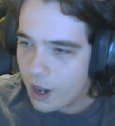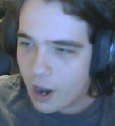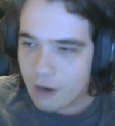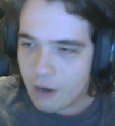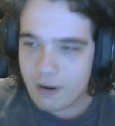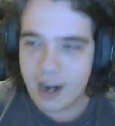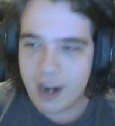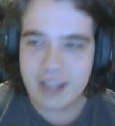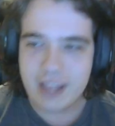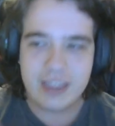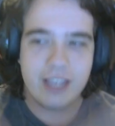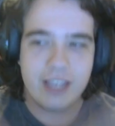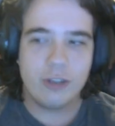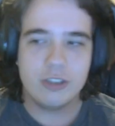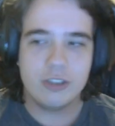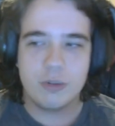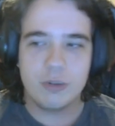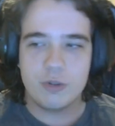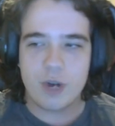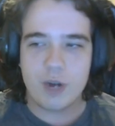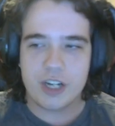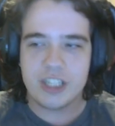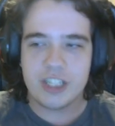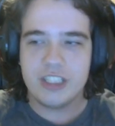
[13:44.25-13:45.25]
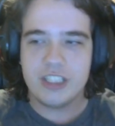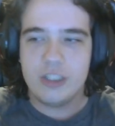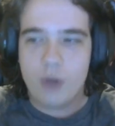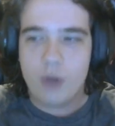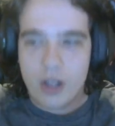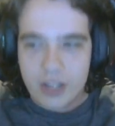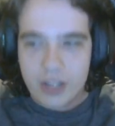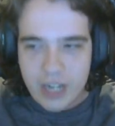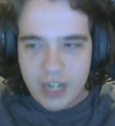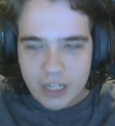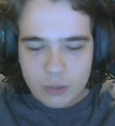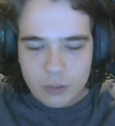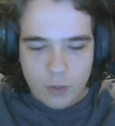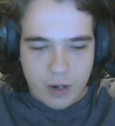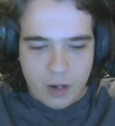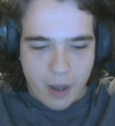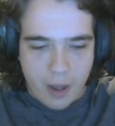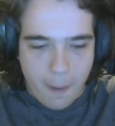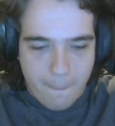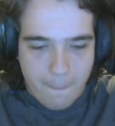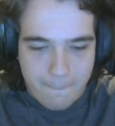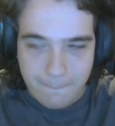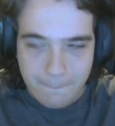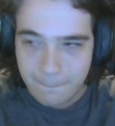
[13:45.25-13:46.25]
All right, thank you so much for watching. See you all in the next one.
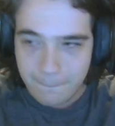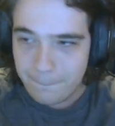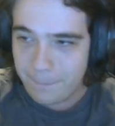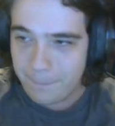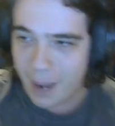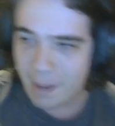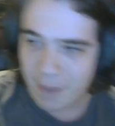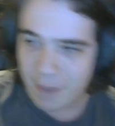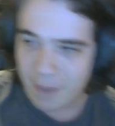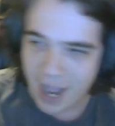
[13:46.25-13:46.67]
Bye